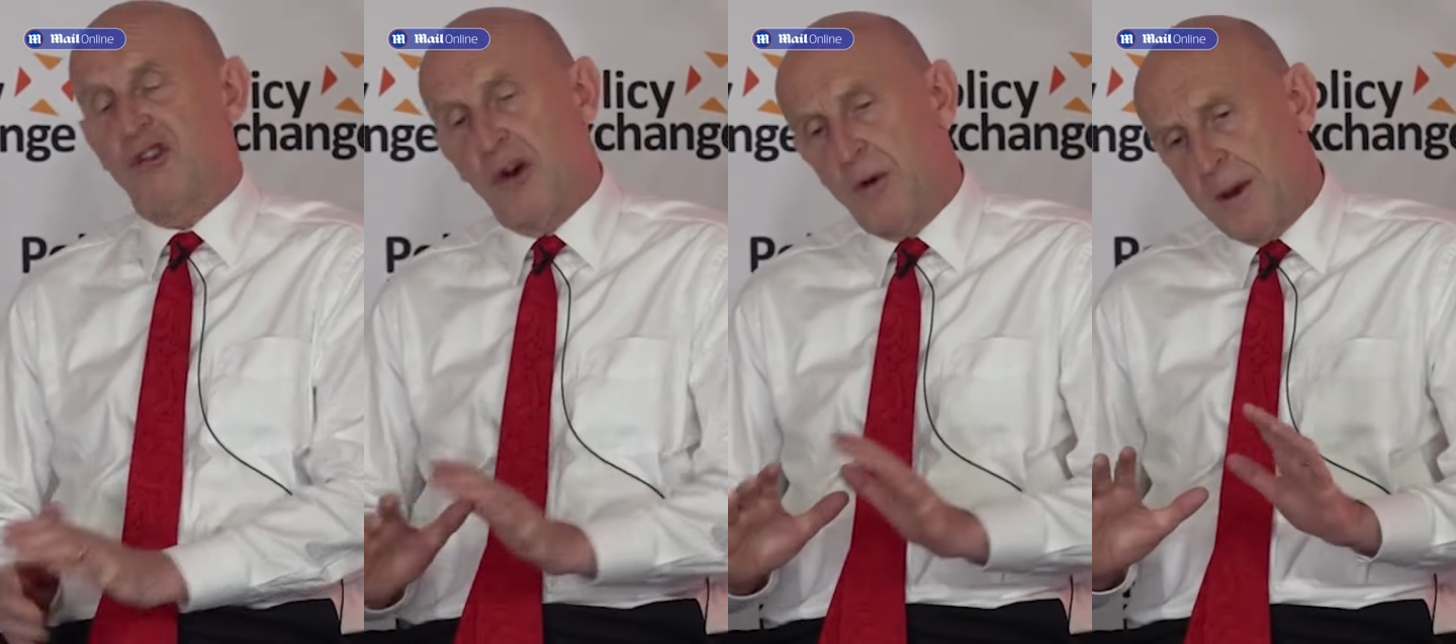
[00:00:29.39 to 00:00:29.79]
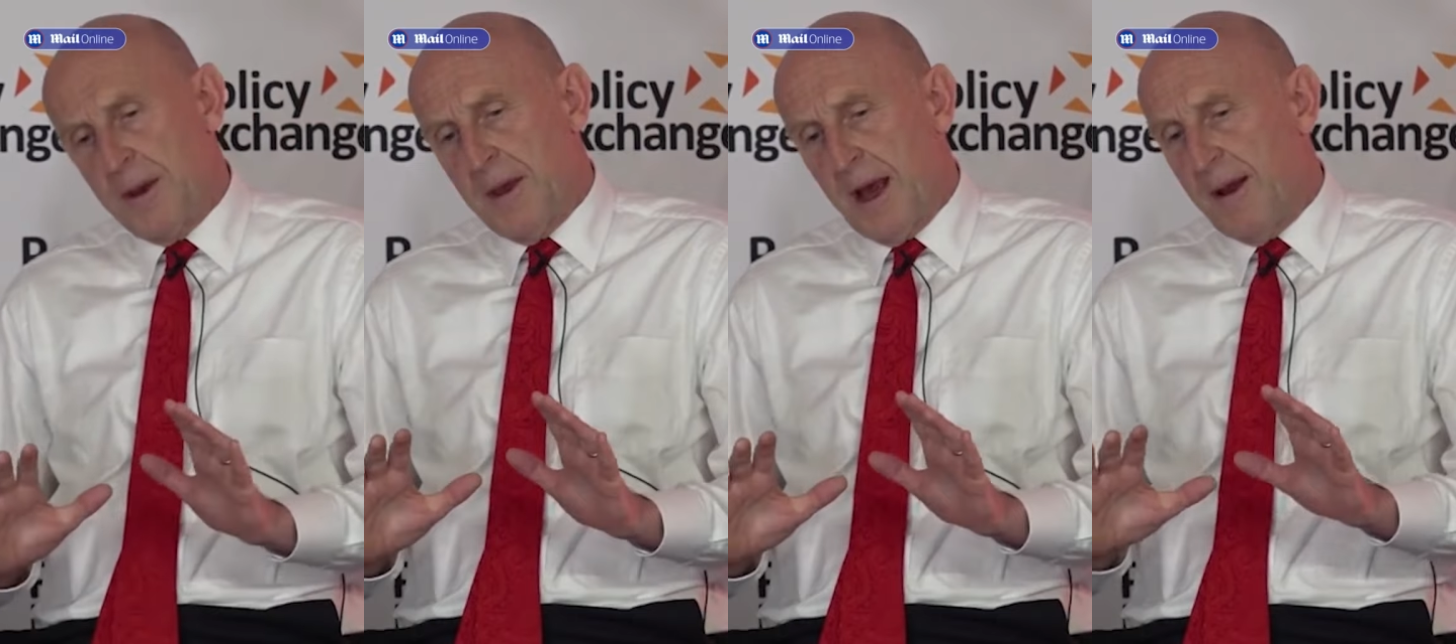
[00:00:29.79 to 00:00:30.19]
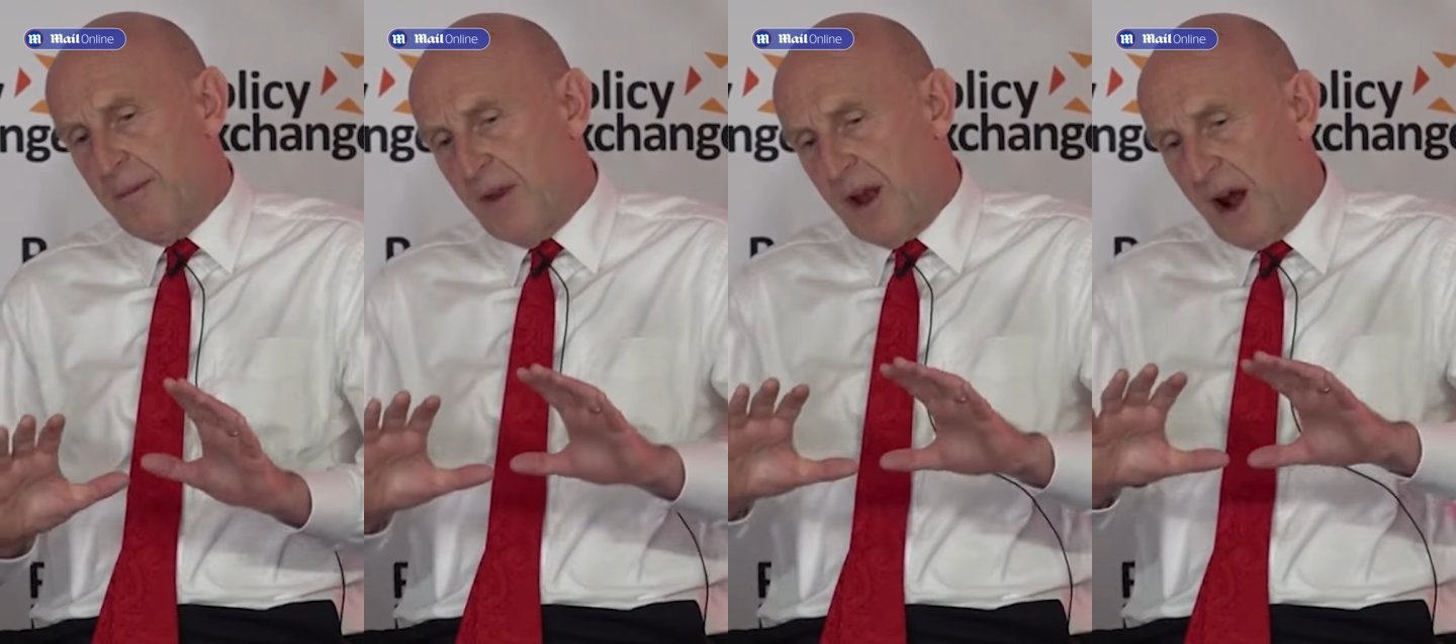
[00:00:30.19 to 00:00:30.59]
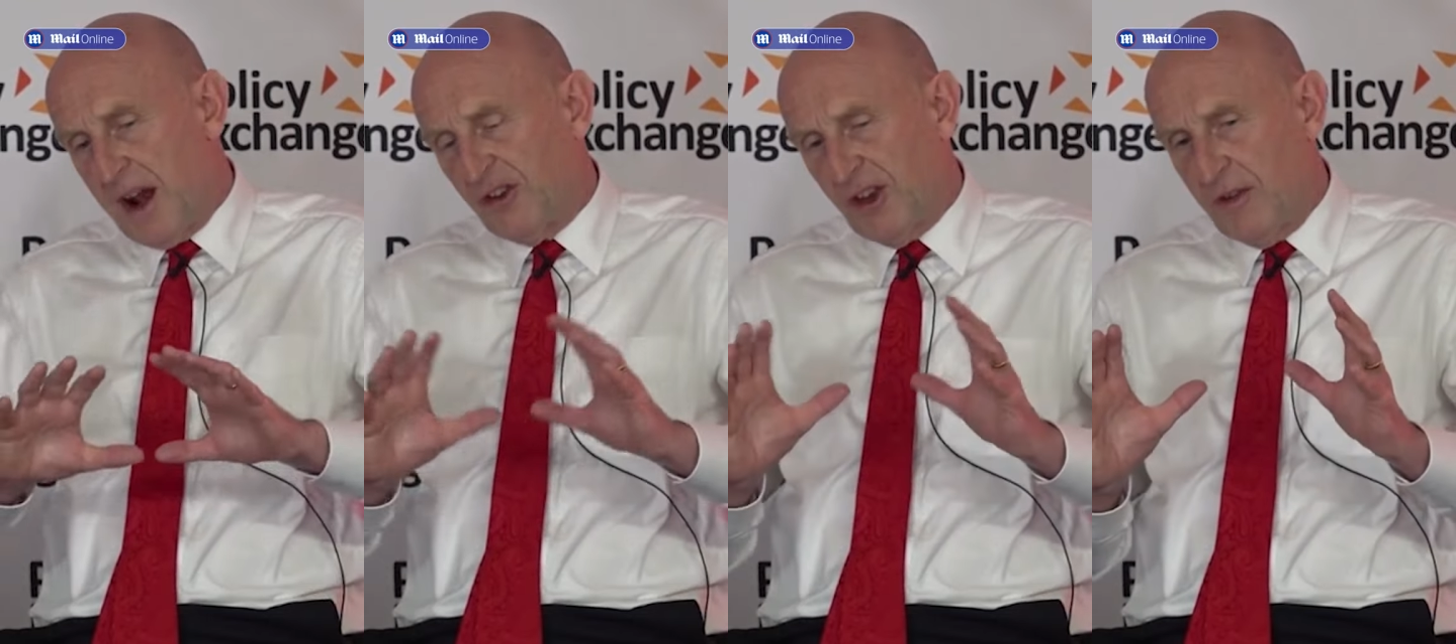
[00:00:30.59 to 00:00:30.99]
So
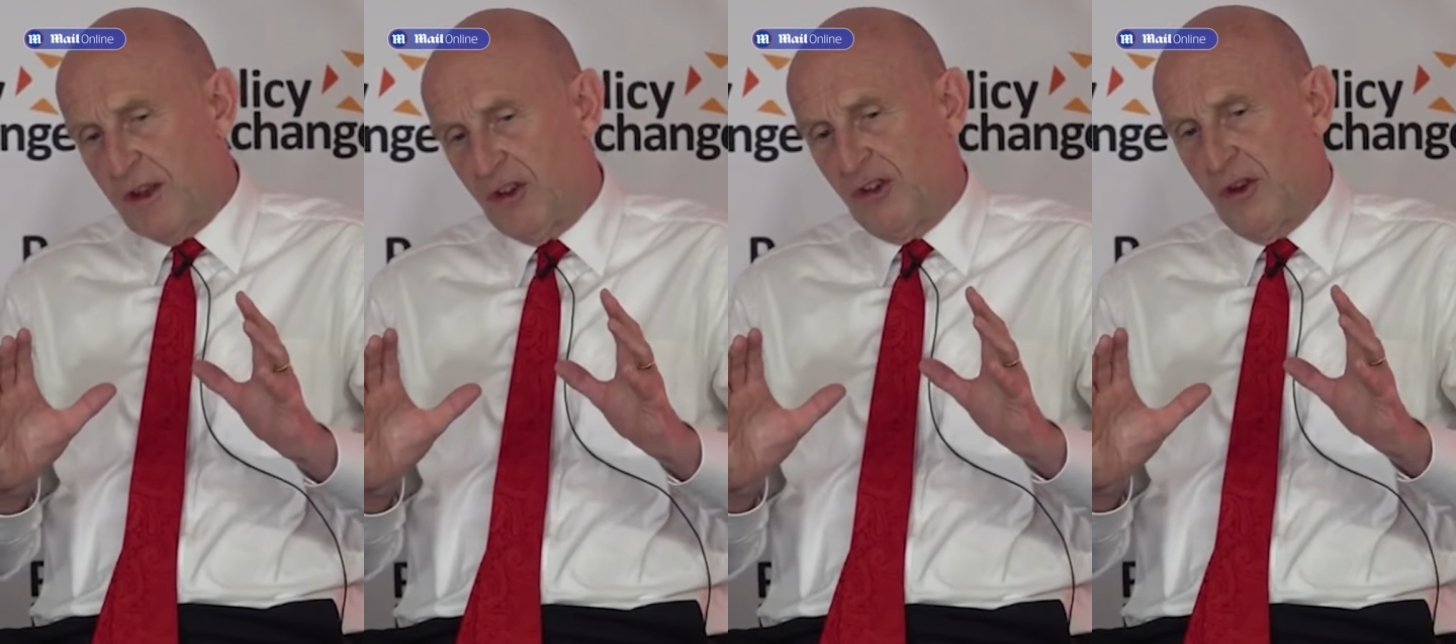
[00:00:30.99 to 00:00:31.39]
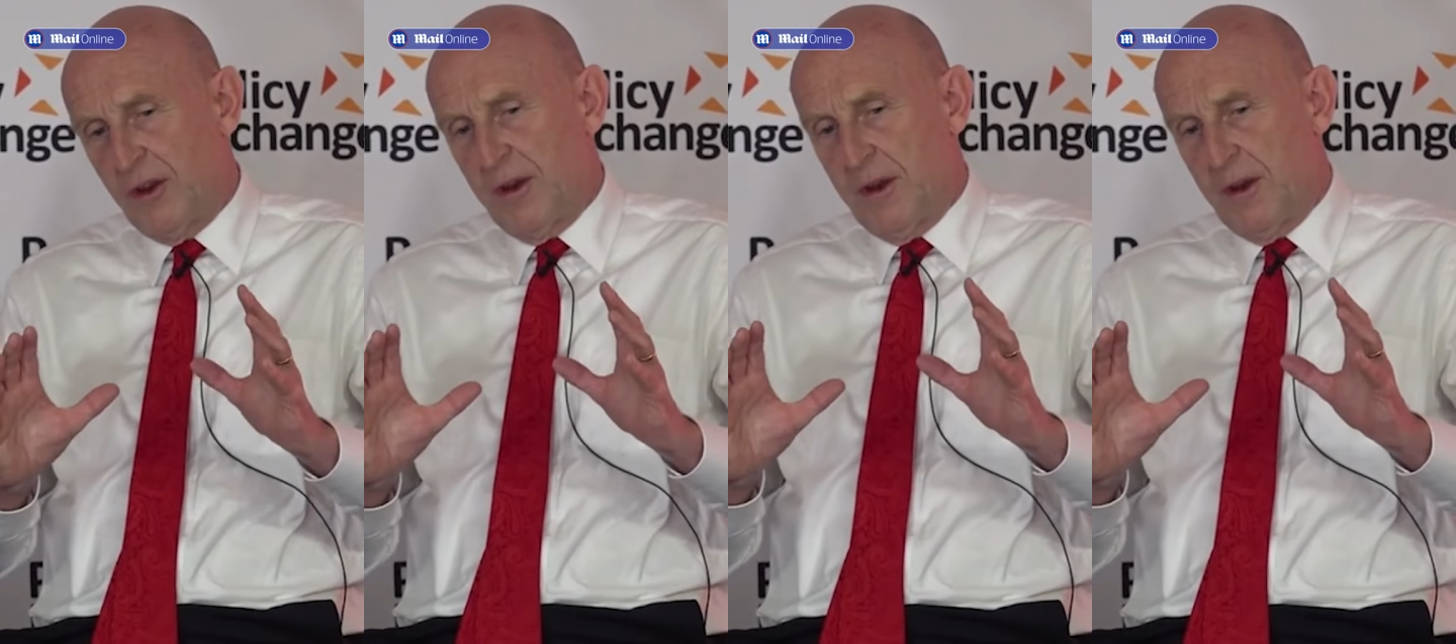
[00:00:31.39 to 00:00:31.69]
I see this